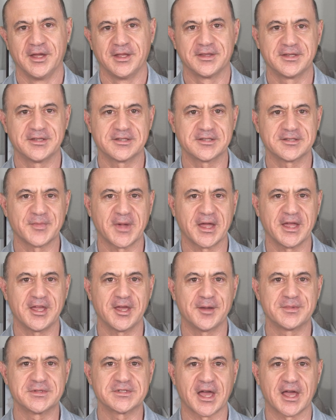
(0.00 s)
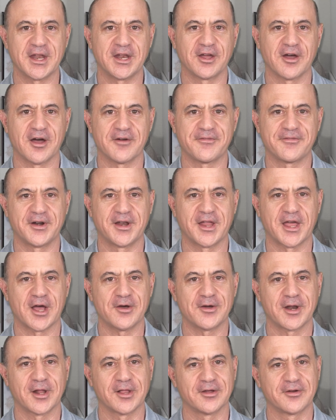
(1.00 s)
This is Mike Gibbs signing off for
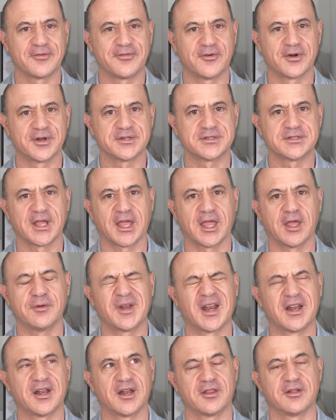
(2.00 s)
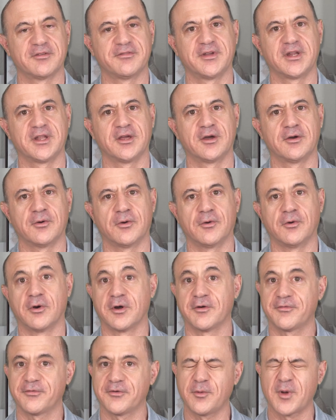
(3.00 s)
now, and I look forward to seeing you in another video
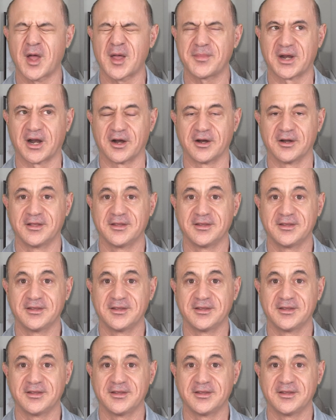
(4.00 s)
or a free webinar.